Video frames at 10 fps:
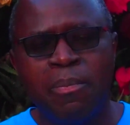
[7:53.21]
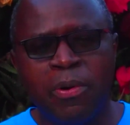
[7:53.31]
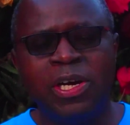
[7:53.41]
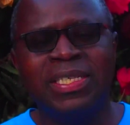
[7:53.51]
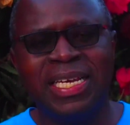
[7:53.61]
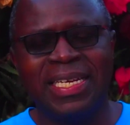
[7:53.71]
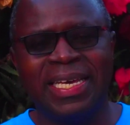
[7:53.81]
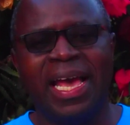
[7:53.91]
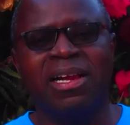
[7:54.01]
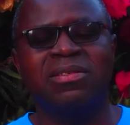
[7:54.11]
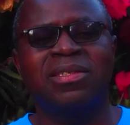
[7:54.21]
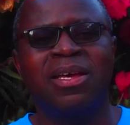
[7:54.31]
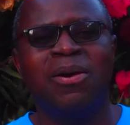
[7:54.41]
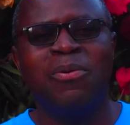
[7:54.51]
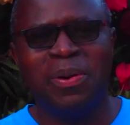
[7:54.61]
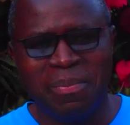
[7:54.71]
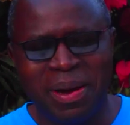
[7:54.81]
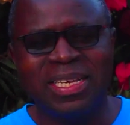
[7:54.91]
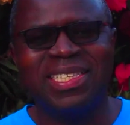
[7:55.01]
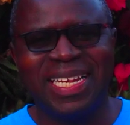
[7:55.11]
Boys and girls, we
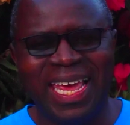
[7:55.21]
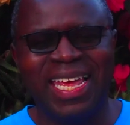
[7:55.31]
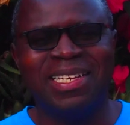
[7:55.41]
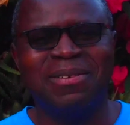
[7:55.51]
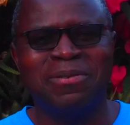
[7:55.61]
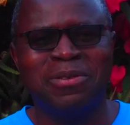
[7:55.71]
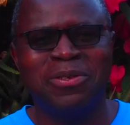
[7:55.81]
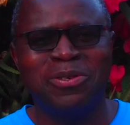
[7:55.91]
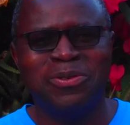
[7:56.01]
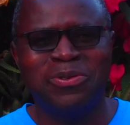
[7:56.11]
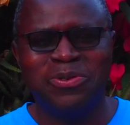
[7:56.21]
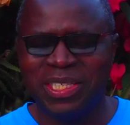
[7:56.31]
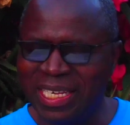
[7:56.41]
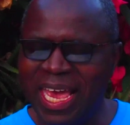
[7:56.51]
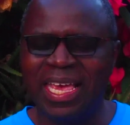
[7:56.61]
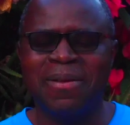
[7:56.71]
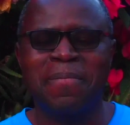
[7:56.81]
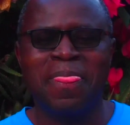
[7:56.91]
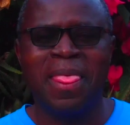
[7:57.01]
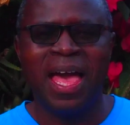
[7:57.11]
must learn to say,
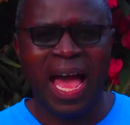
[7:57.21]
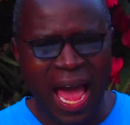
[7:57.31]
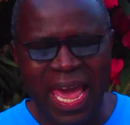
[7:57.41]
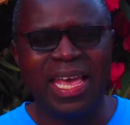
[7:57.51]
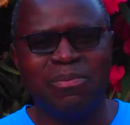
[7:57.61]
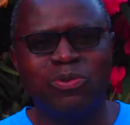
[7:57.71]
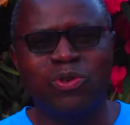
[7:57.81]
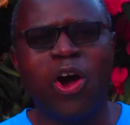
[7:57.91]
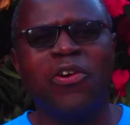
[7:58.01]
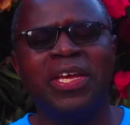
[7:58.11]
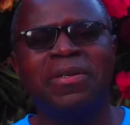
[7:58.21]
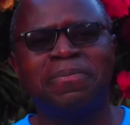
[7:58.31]
I am sorry.